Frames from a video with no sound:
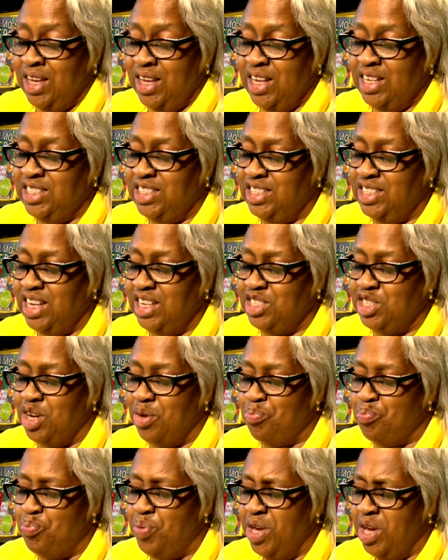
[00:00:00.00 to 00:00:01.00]
It's such
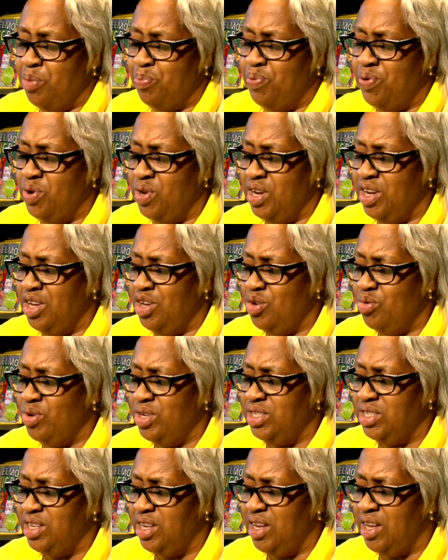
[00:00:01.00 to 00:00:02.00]
a big pudding,
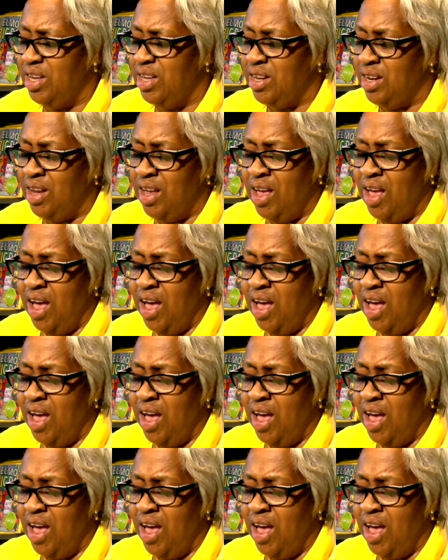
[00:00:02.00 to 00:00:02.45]
Huey said.